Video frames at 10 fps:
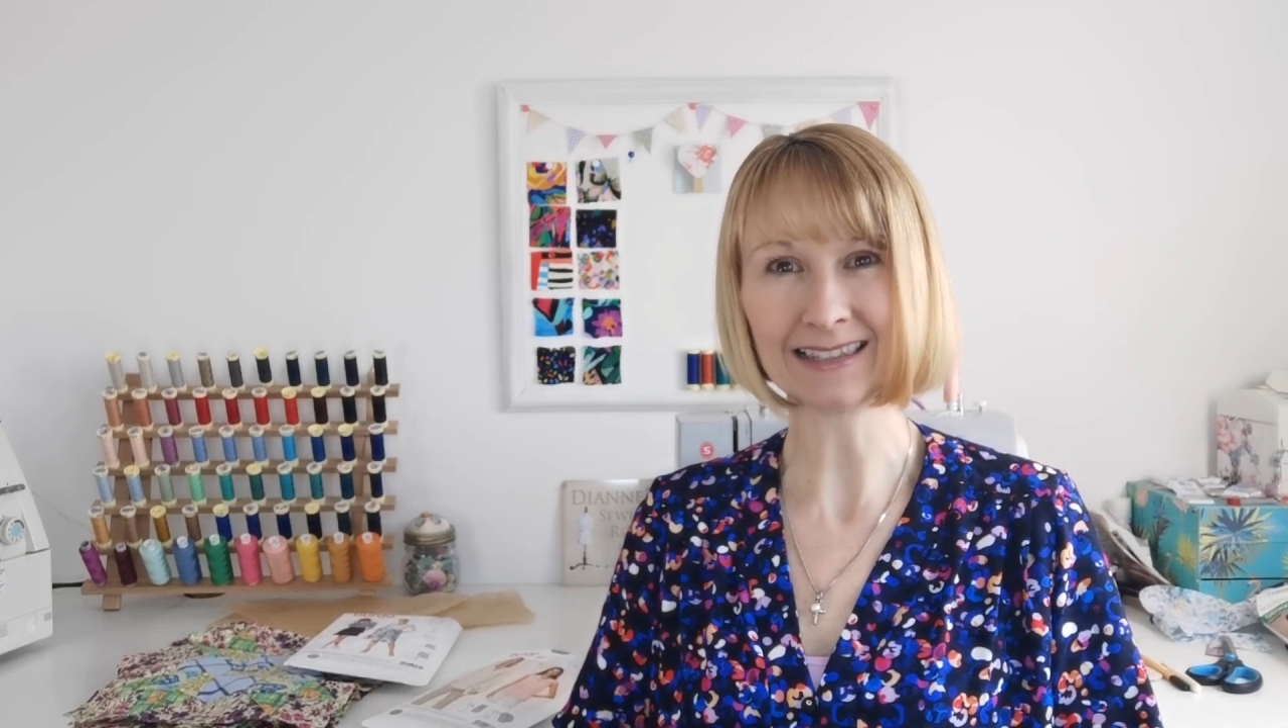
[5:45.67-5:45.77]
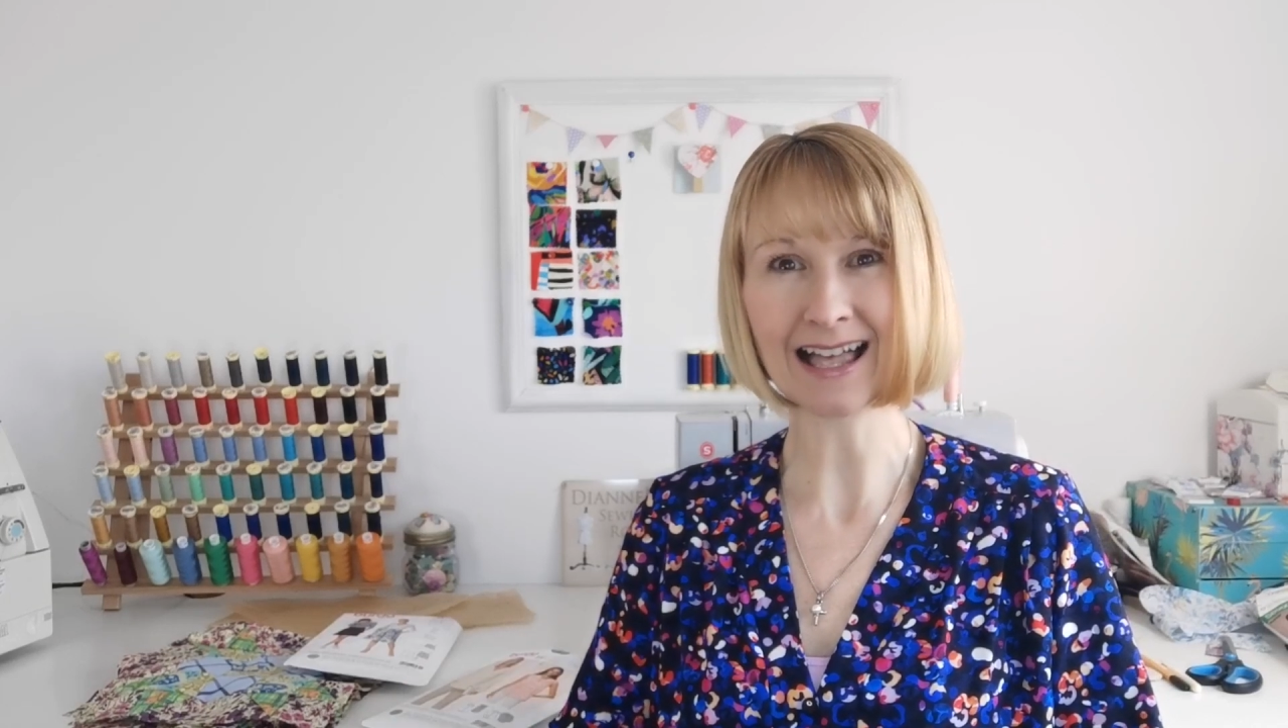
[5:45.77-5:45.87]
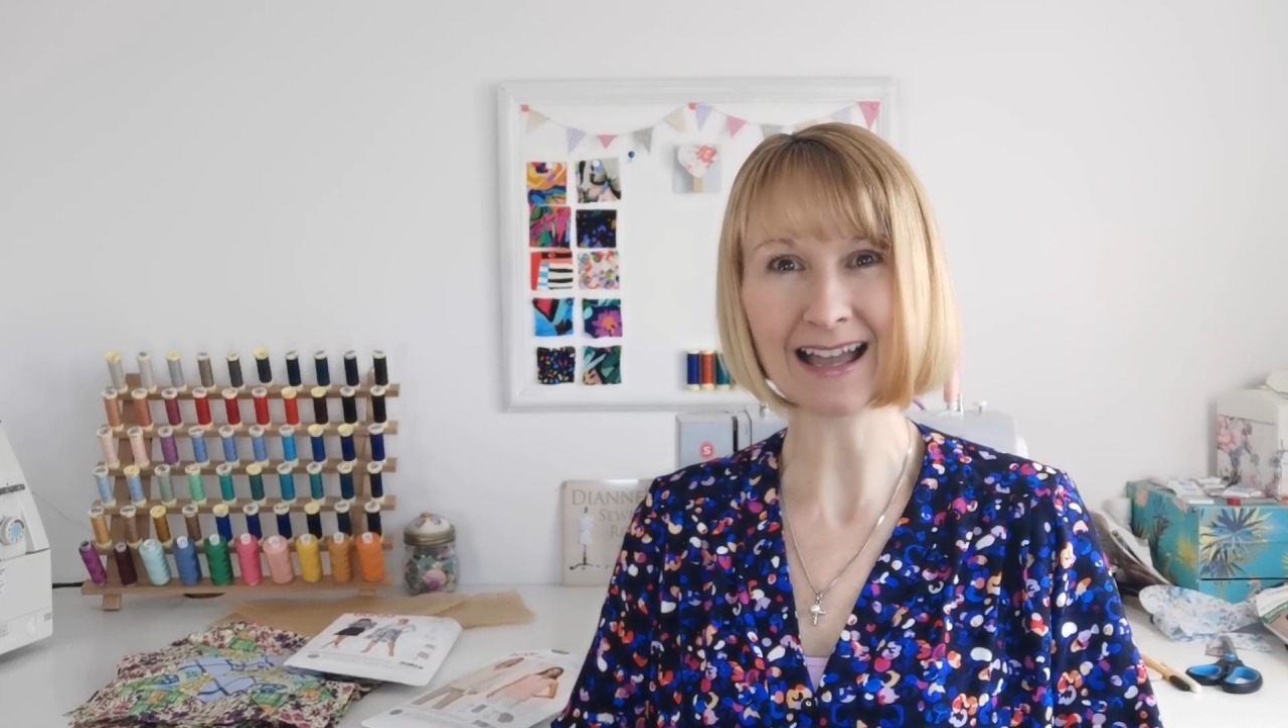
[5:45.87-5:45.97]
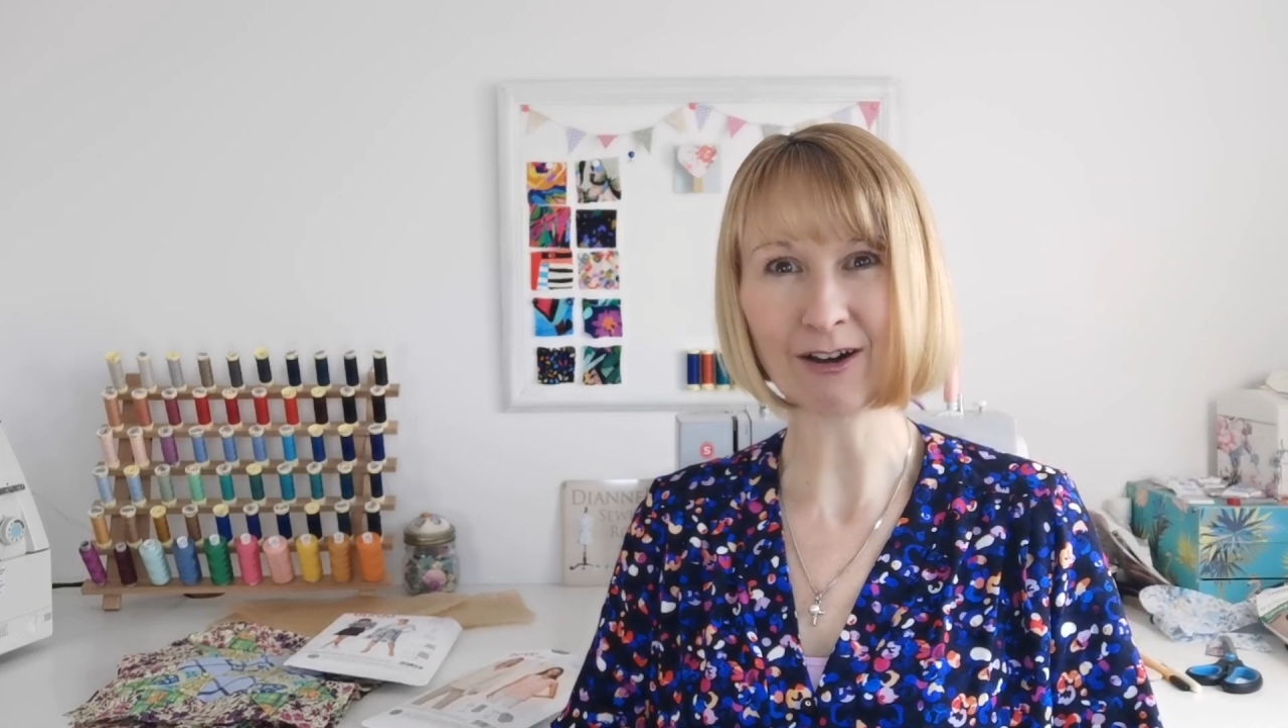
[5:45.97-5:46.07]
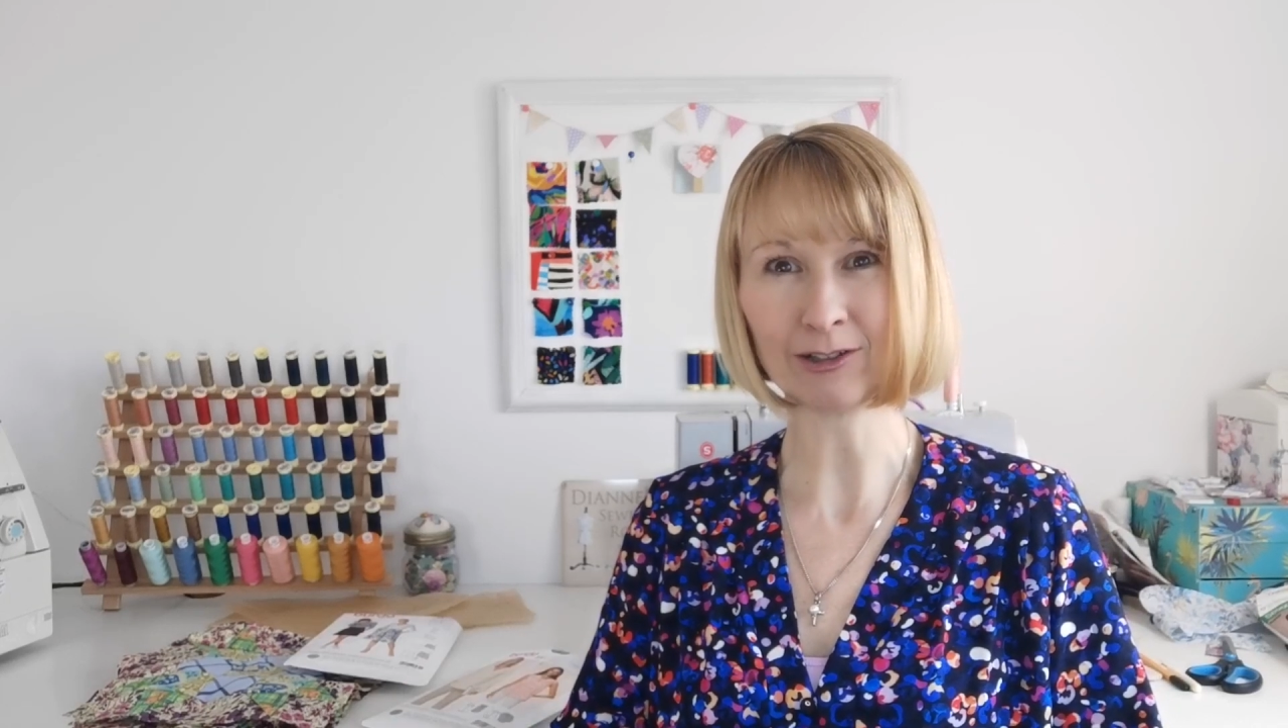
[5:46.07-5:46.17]

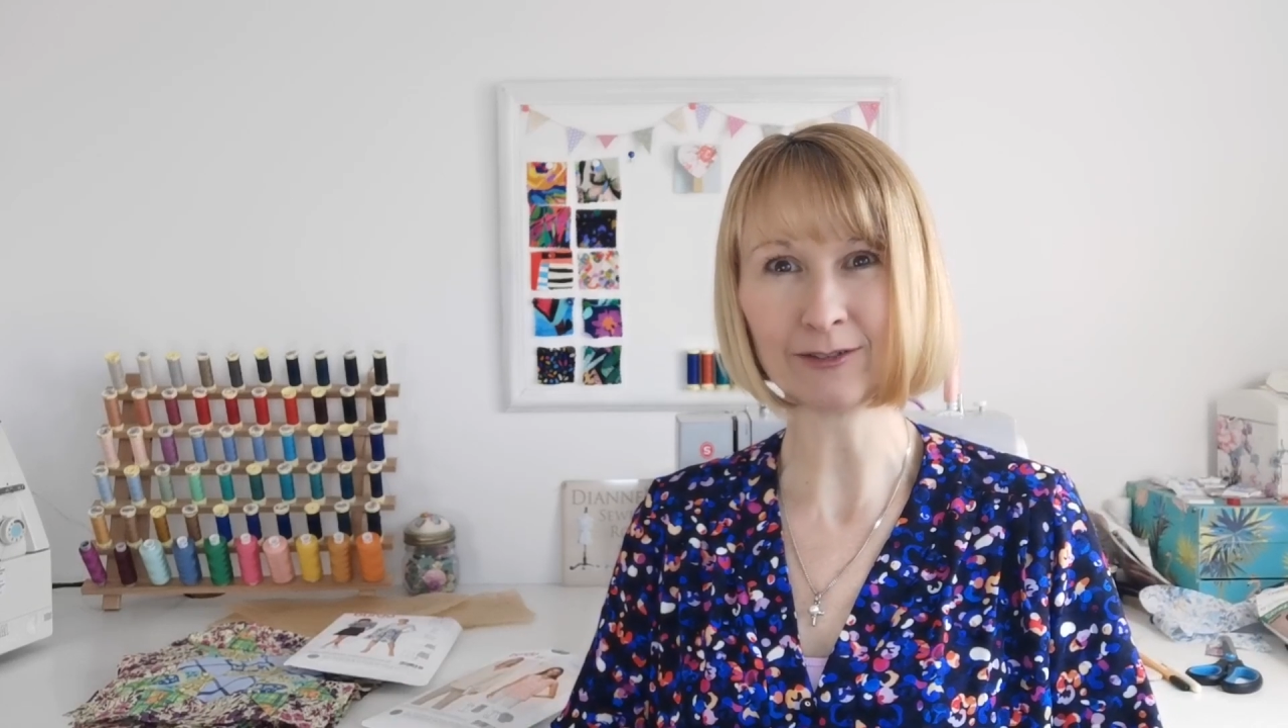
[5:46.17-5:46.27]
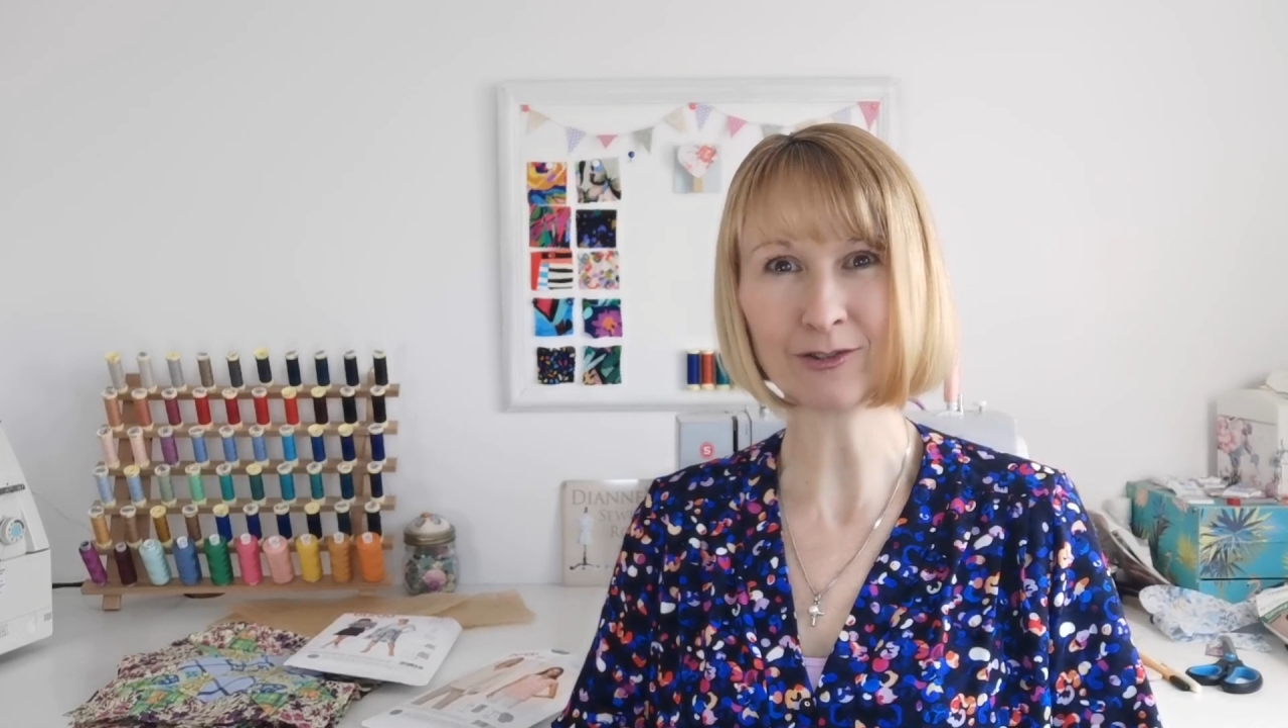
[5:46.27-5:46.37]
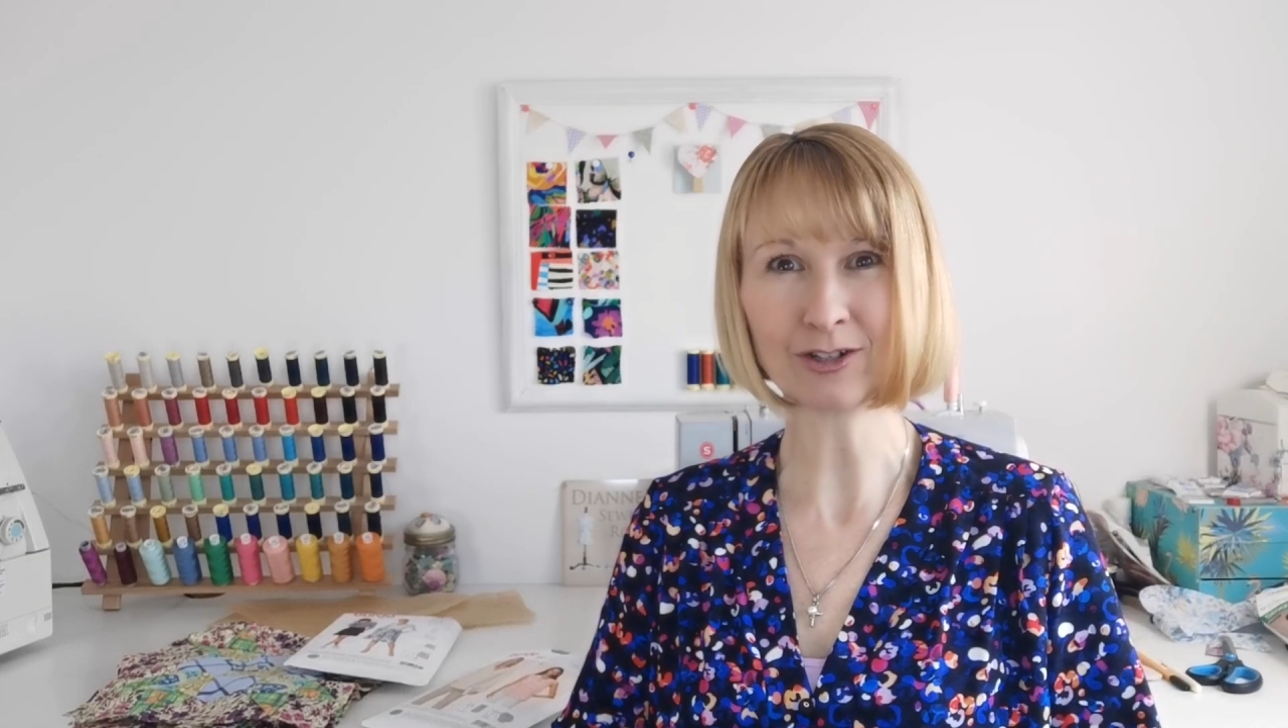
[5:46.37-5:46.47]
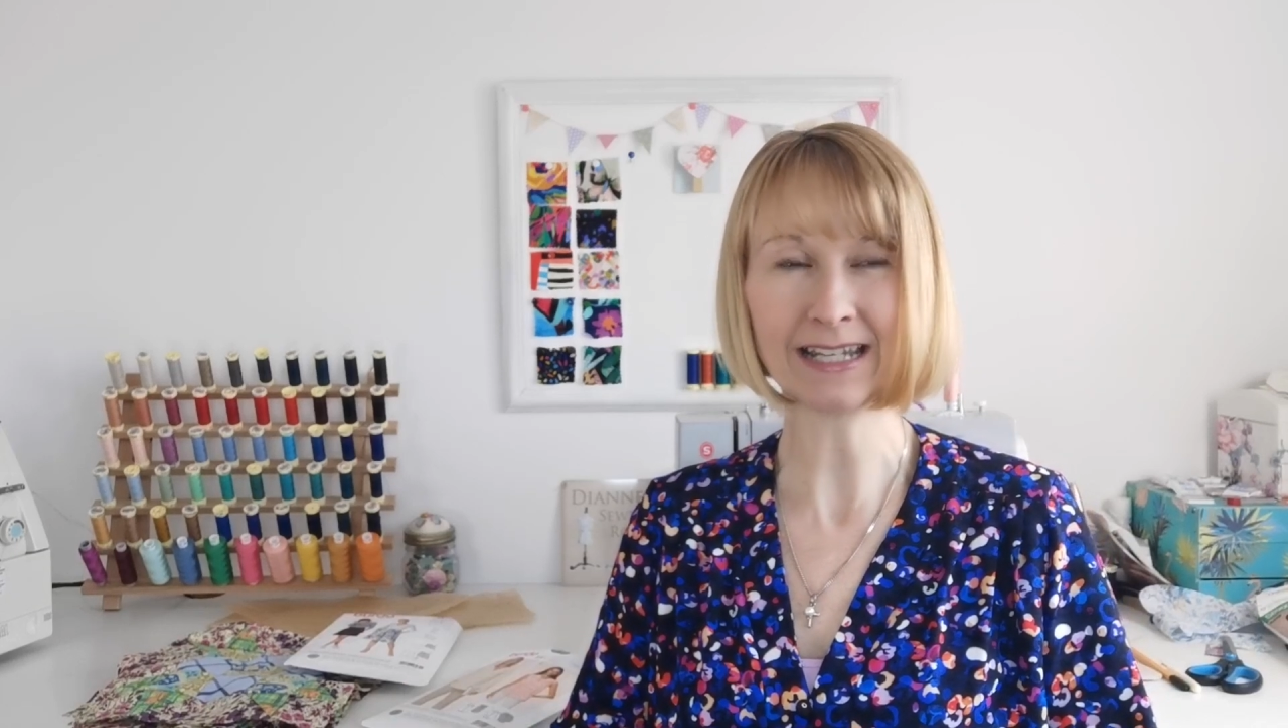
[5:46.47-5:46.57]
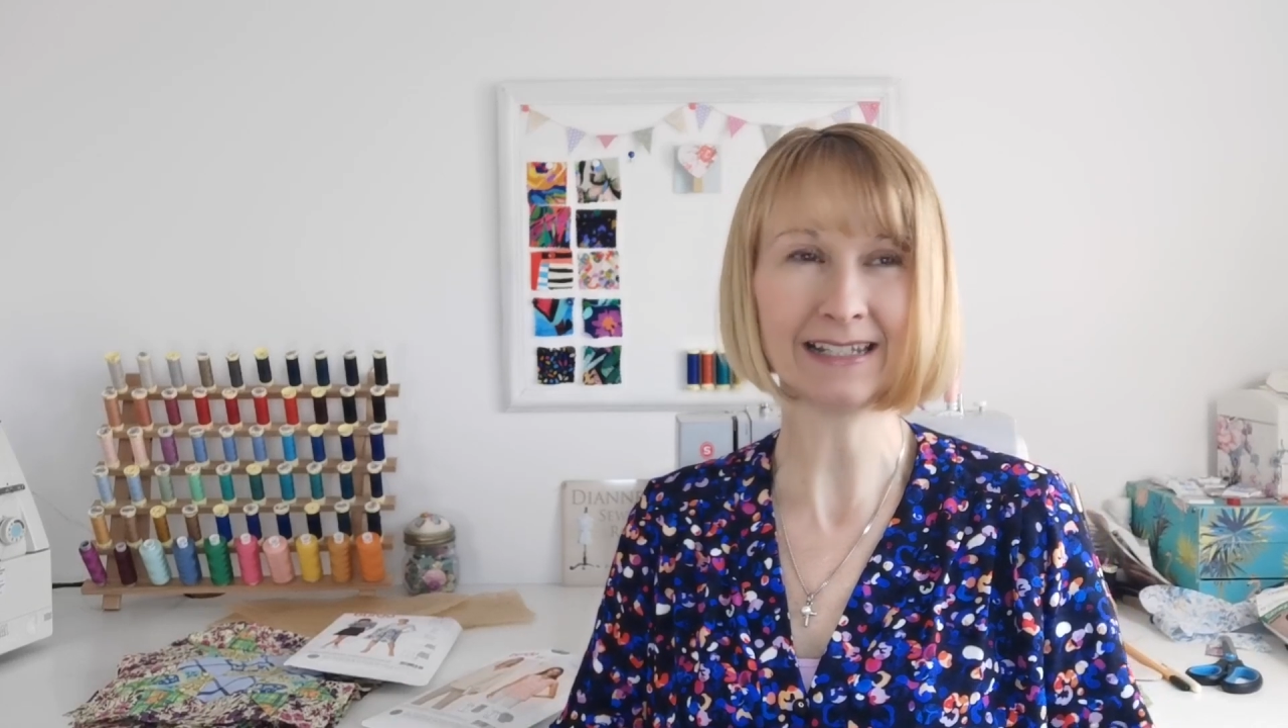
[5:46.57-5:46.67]
light olive
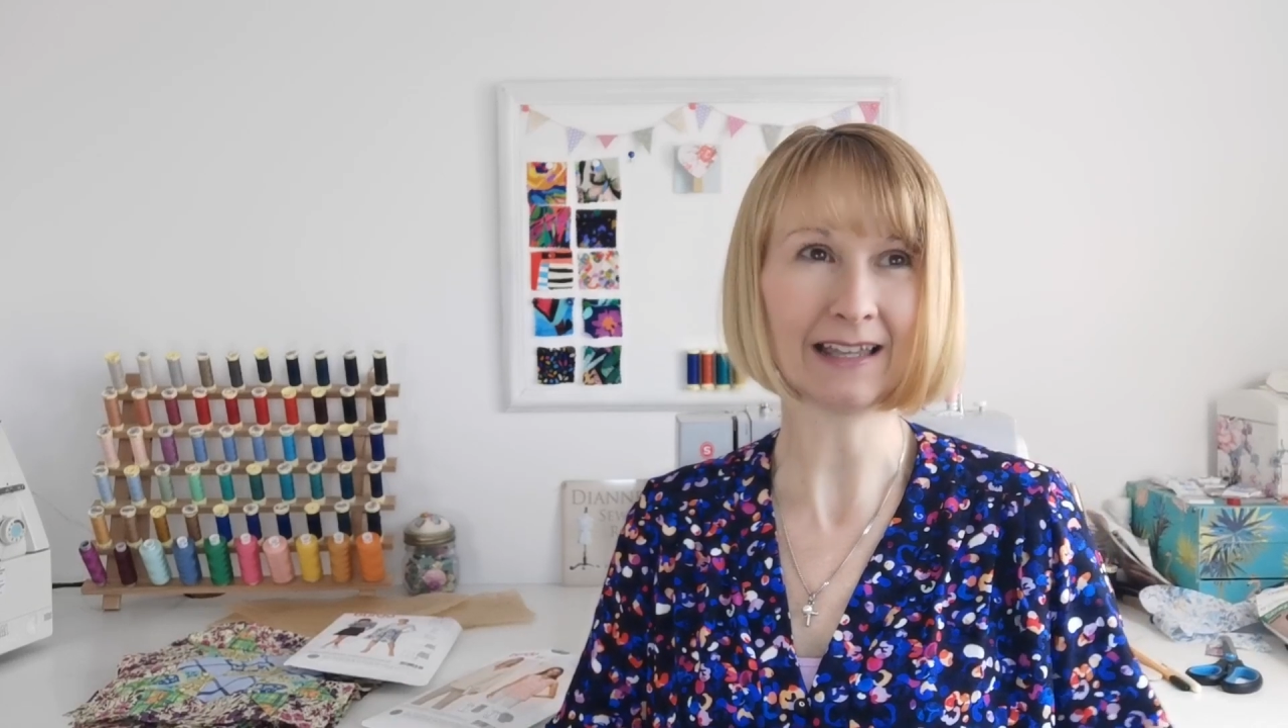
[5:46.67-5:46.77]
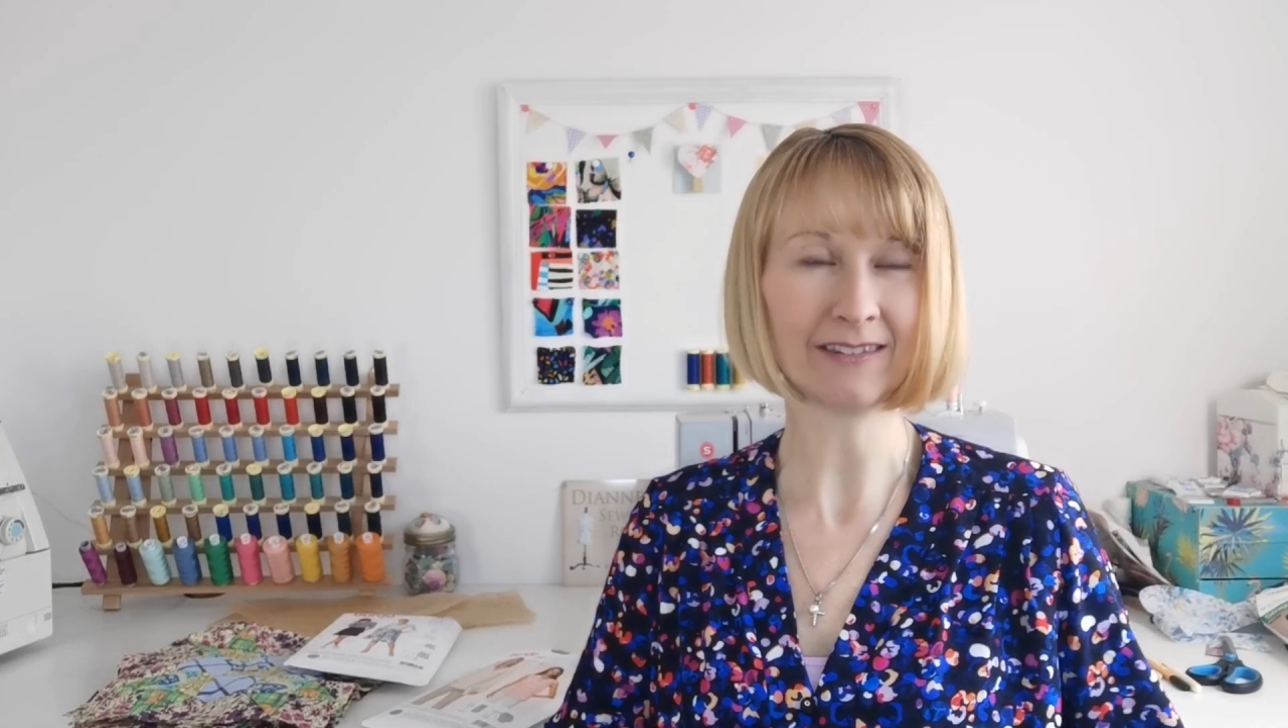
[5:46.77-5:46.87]
green